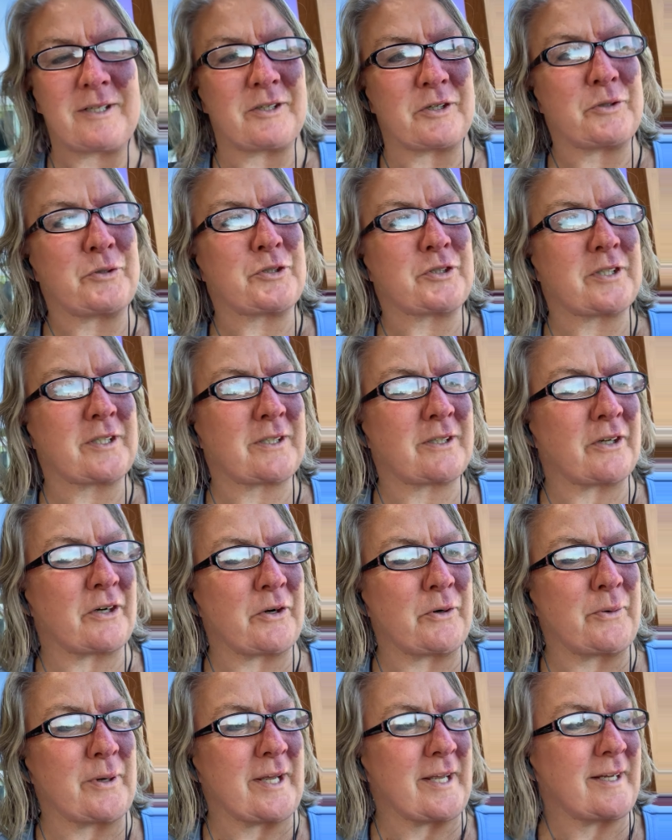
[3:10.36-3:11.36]
rooster
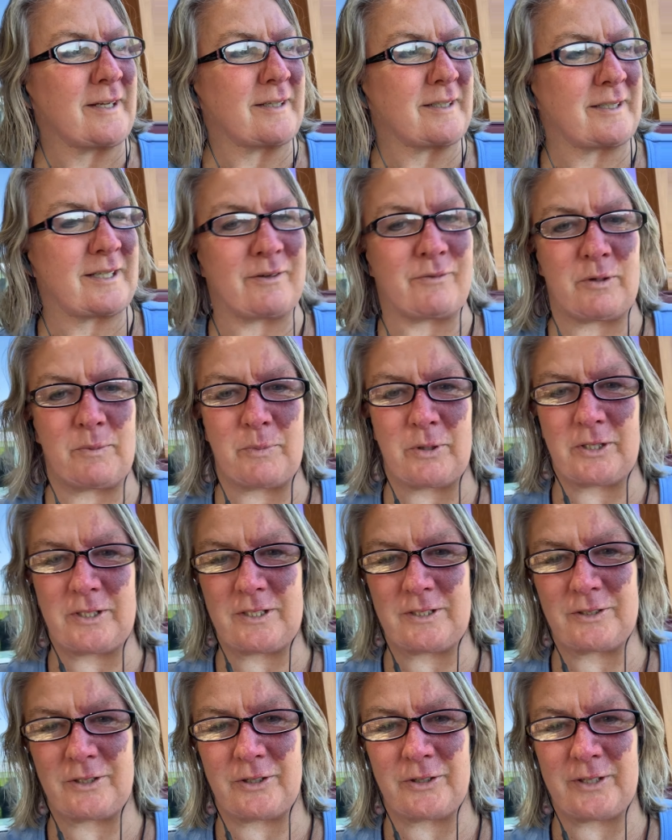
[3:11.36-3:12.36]
crowing and everybody
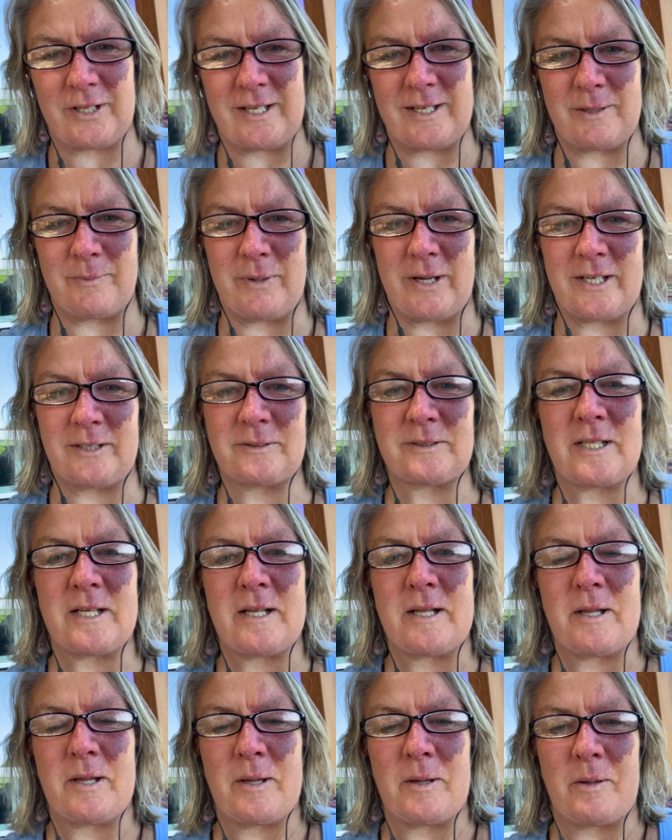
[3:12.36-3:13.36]
talking about.
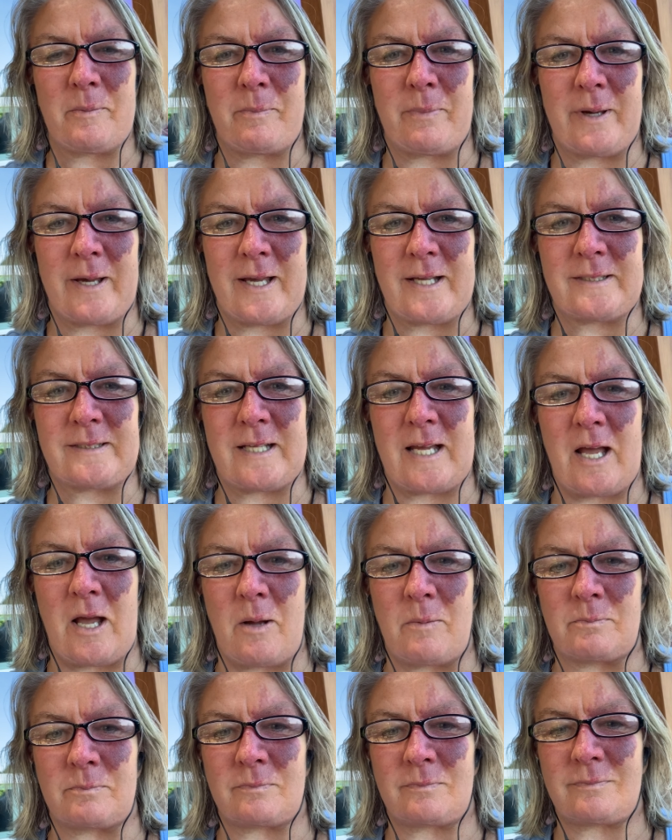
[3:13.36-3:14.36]
But
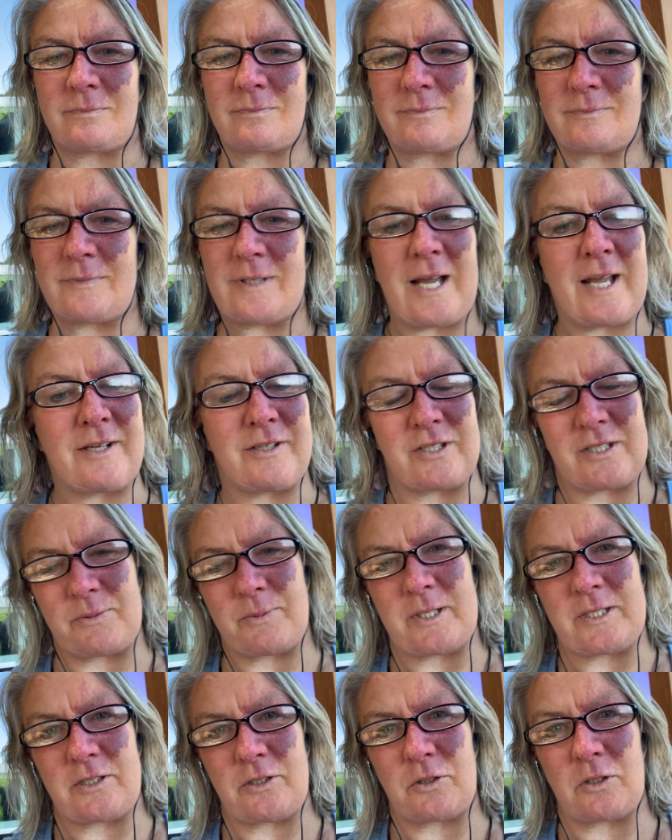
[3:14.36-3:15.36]
um, I just
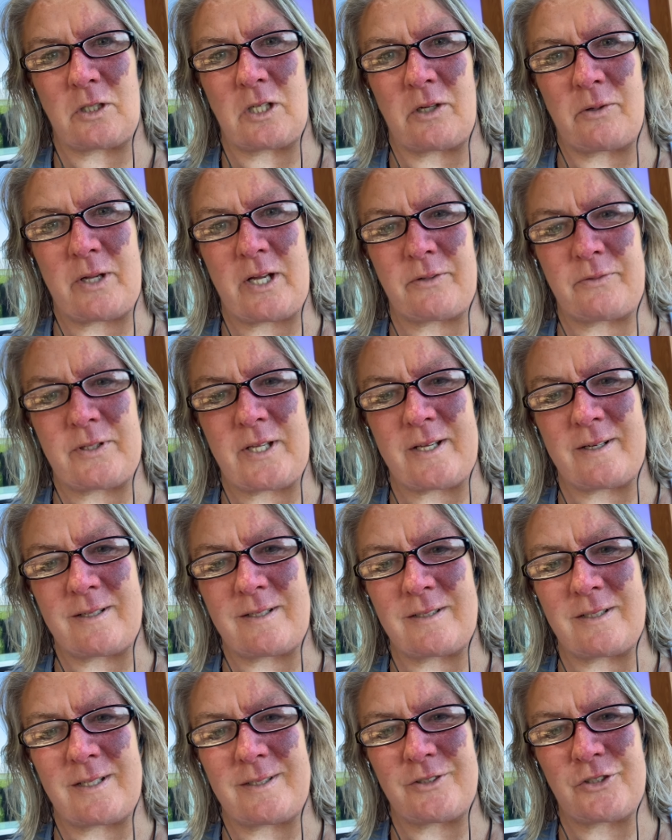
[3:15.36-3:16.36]
wanted to go out there
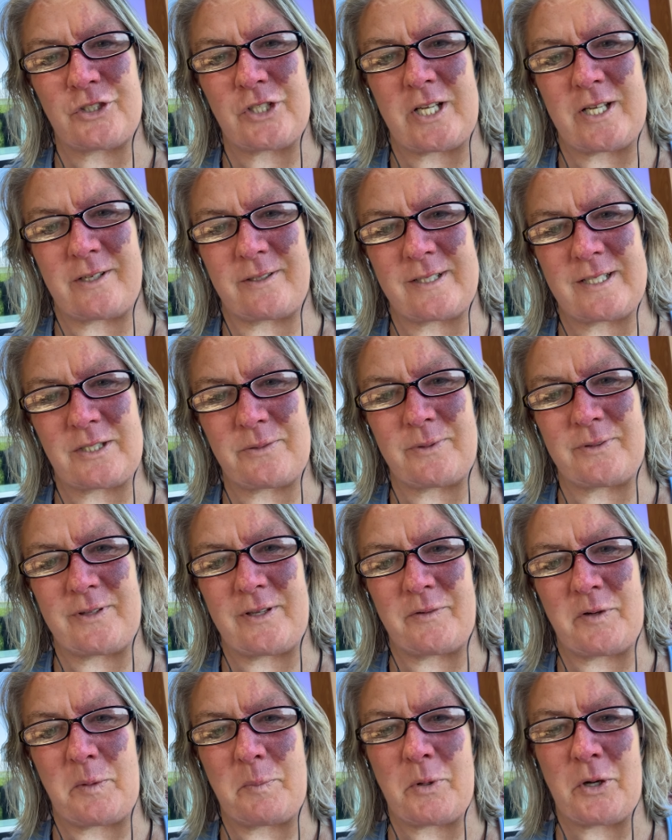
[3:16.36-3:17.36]
and, and share this with
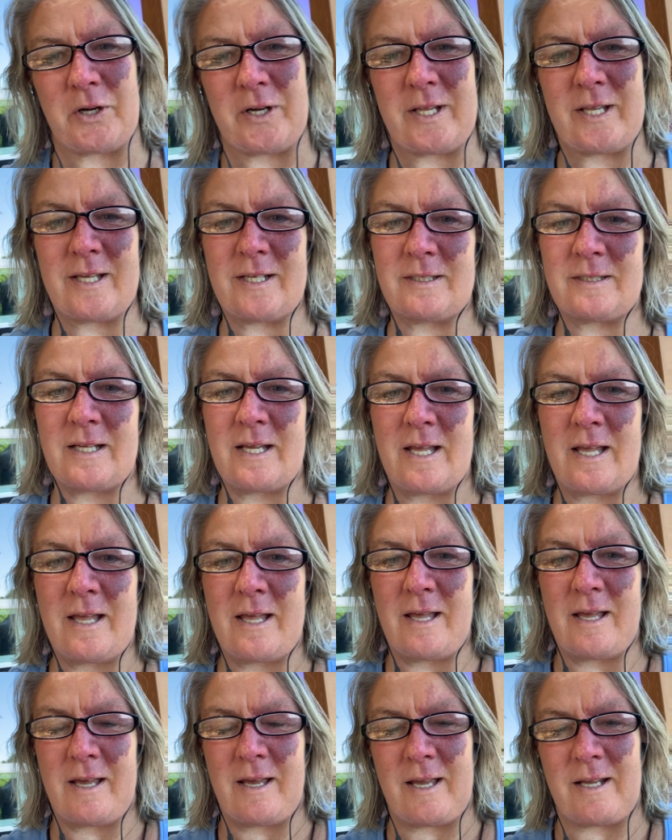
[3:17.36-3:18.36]
everybody and,
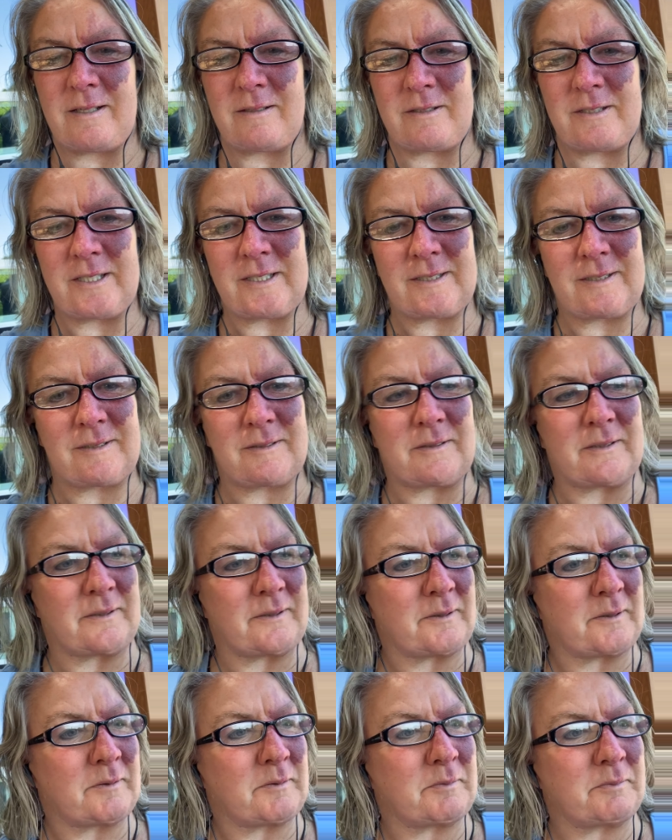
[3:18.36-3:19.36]
and just,
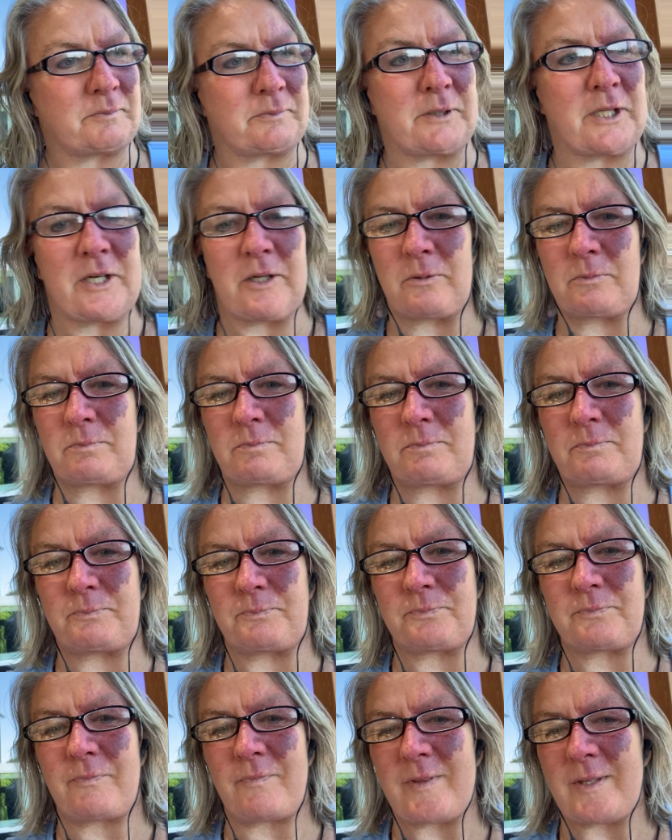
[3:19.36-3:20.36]
you know,
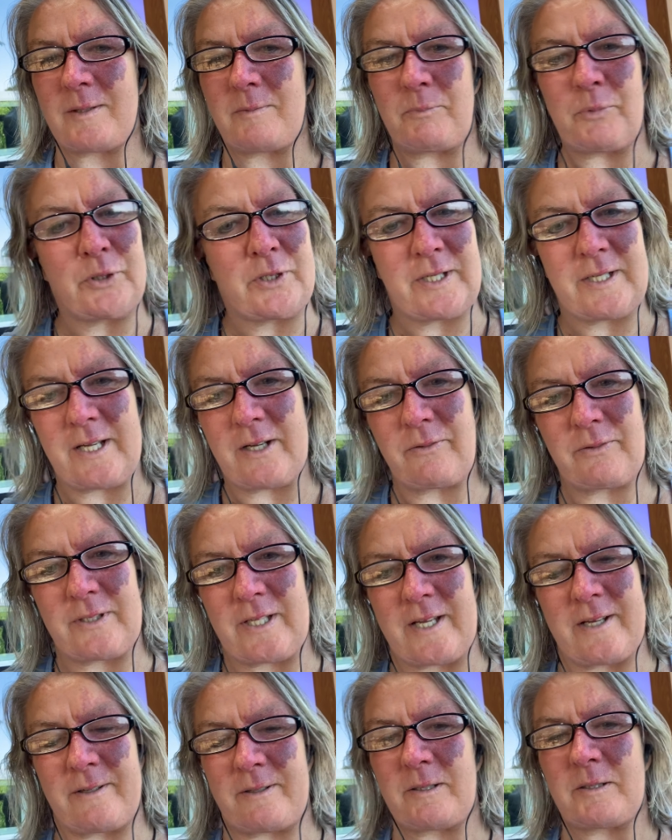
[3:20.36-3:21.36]
put it out
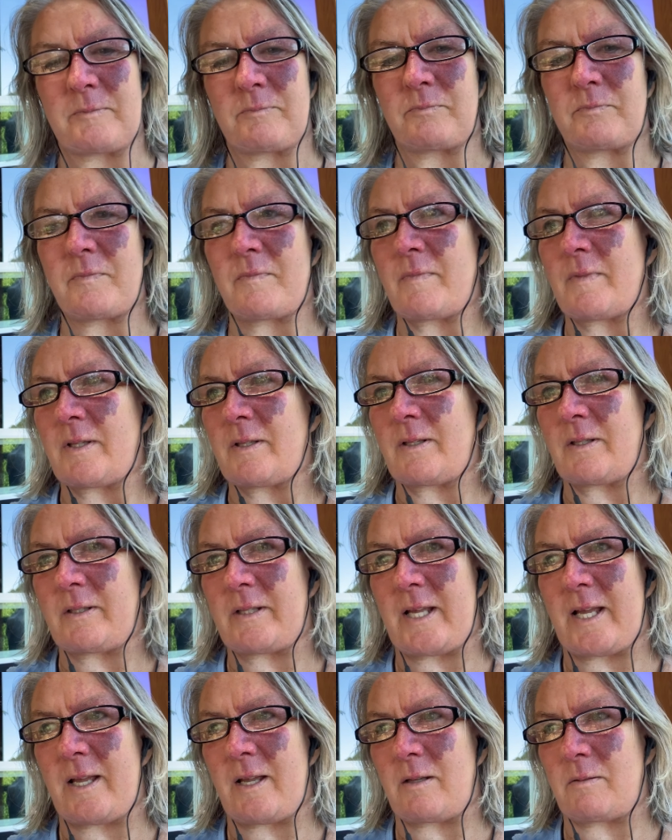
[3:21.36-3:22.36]
there.
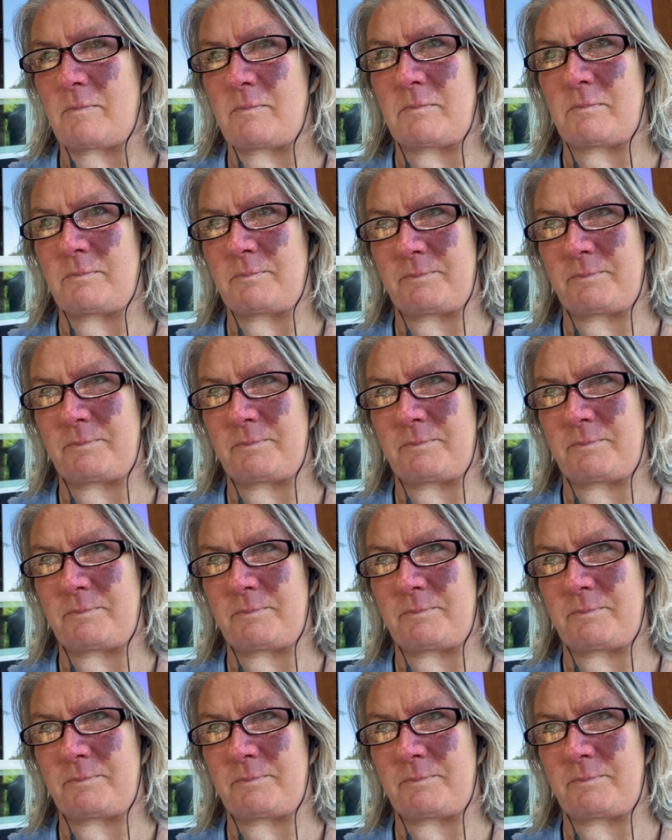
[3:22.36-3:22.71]
Um,